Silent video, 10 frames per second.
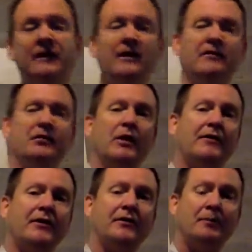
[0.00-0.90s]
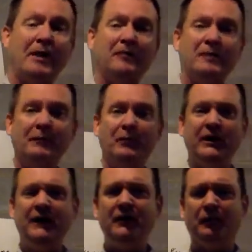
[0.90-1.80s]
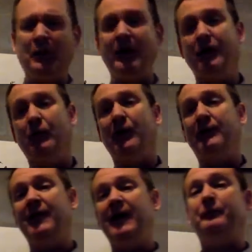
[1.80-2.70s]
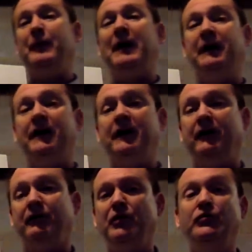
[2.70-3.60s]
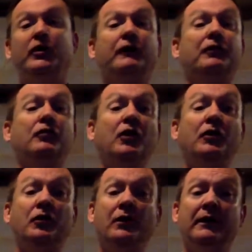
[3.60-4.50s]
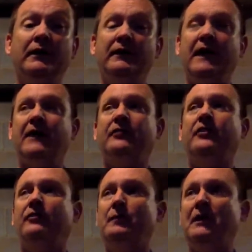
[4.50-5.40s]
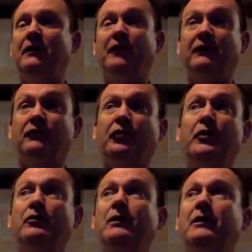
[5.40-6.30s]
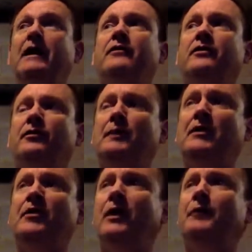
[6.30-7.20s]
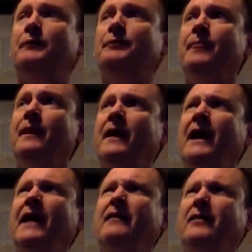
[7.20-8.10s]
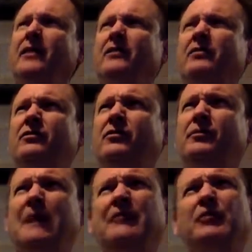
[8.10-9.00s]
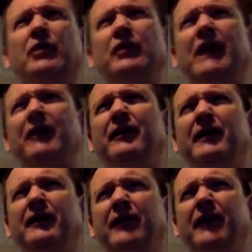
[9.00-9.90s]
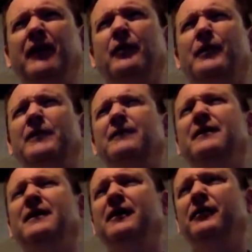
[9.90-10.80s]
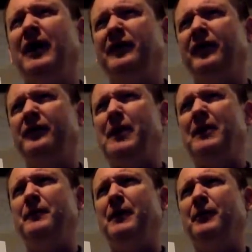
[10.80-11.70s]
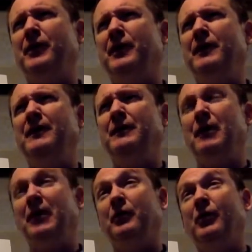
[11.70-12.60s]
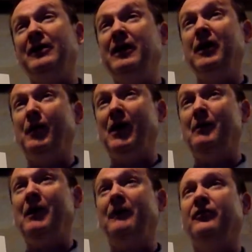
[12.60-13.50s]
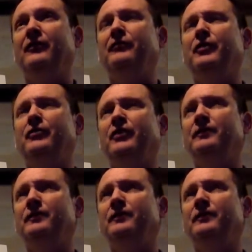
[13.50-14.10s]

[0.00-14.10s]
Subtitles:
If you access a byte of memory, you're probably going to want that byte again in the future. And if you do, cache can speed, if that's true, cache can speed you up. And the spatial locality is that other one. If you access a byte of memory, you're probably going to want nearby bytes in the future.